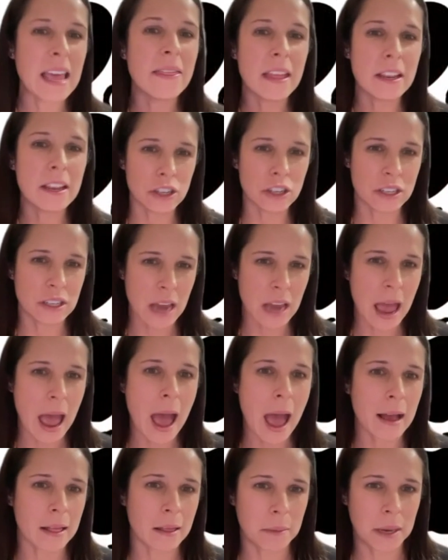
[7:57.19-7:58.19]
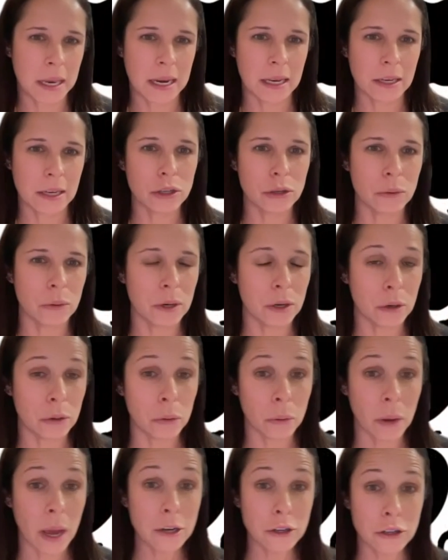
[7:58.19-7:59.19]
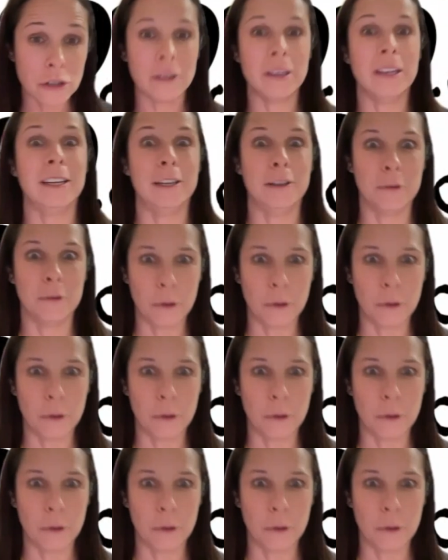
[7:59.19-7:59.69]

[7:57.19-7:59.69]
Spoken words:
And then just acclimating to a new country, a new